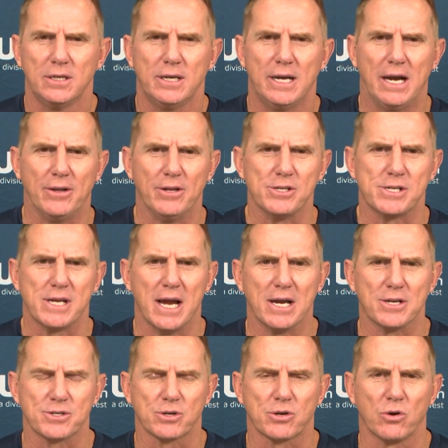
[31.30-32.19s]
how these
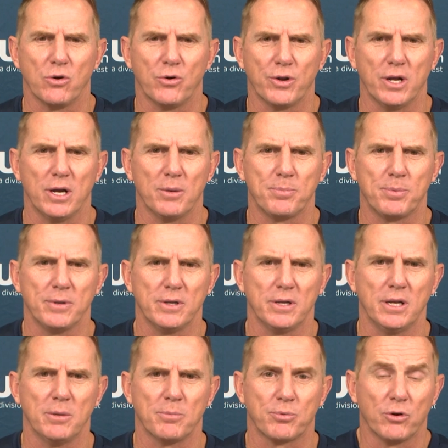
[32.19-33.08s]
guys are growing up and
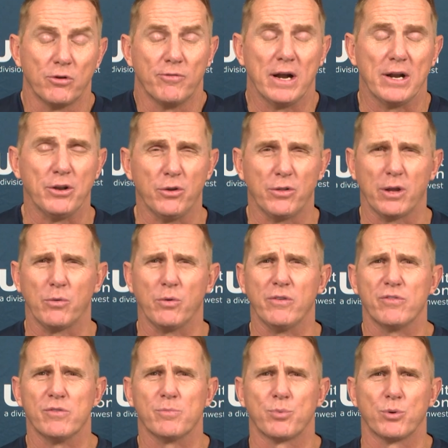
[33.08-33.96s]
improving. I do think
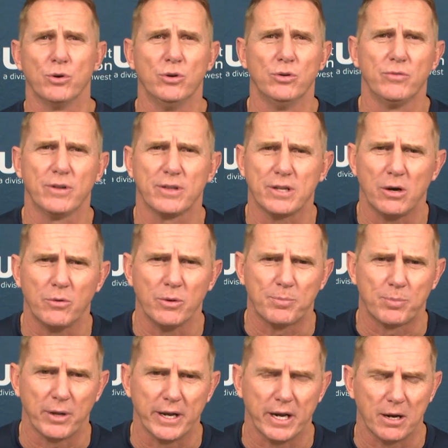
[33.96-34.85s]
we've improved. I thought
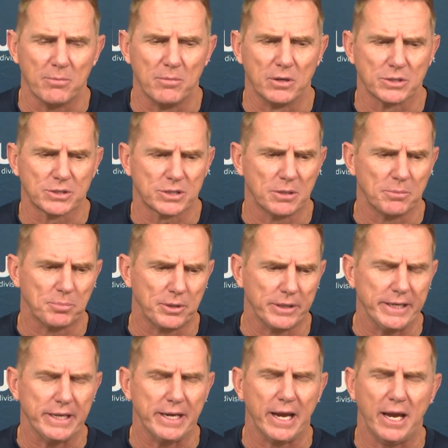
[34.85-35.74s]
we played our most
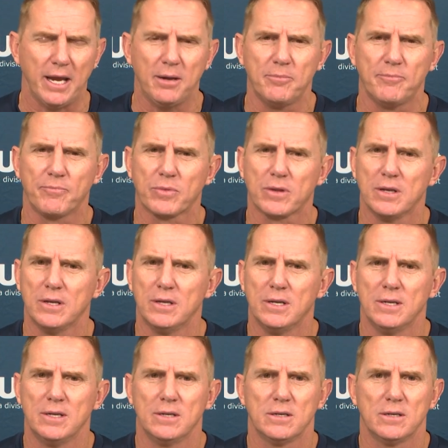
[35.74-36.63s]
complete game.
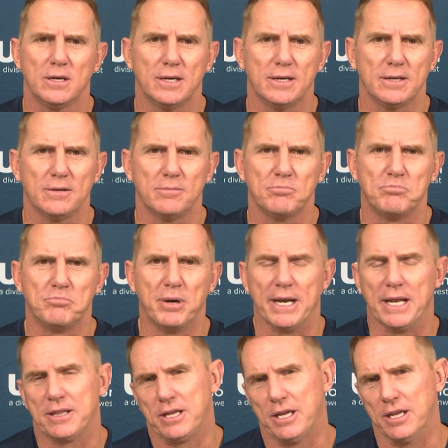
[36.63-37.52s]

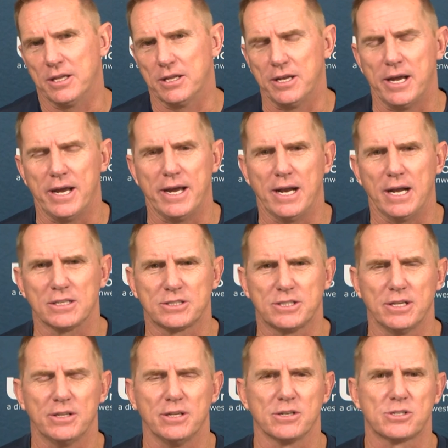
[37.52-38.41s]
But at the end of the day, I
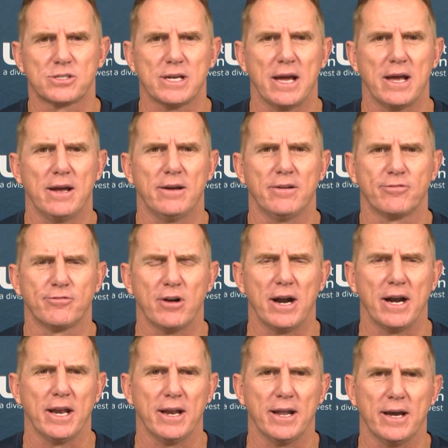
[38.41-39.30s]
said this
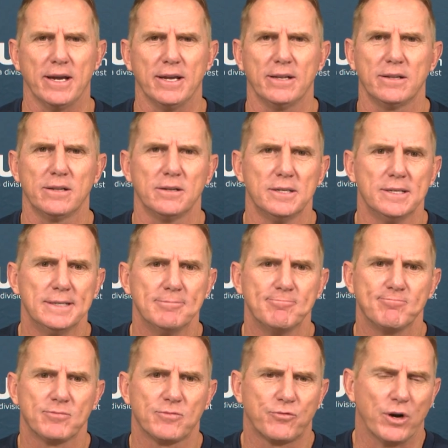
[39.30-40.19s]
Friday night,
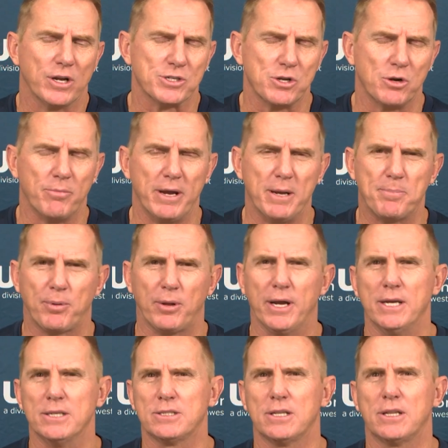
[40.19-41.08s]
Fresno made
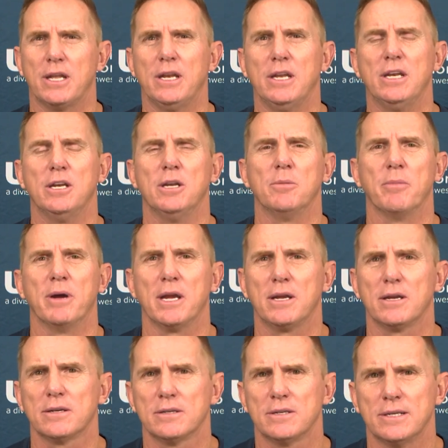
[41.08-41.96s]
plays that they needed to
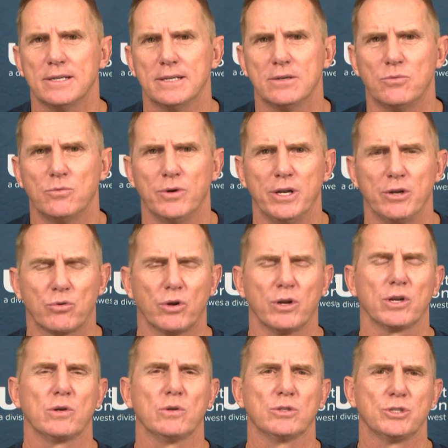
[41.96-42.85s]
make in
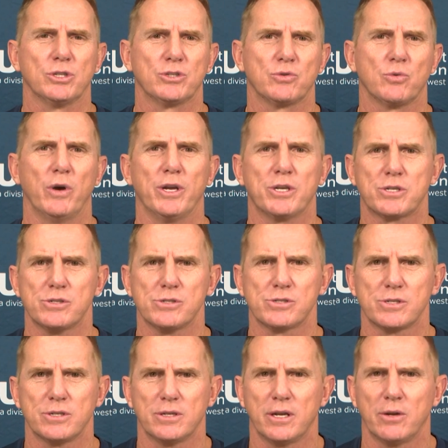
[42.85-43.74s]
critical
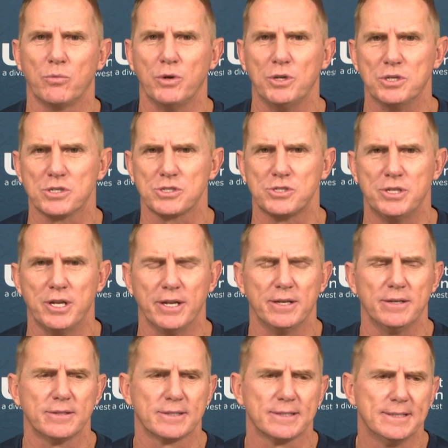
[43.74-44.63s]
situations, and we just
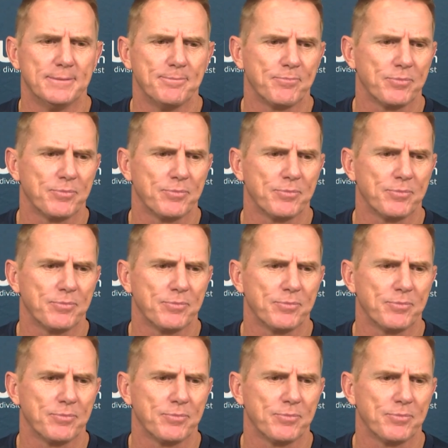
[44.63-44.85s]
didn't.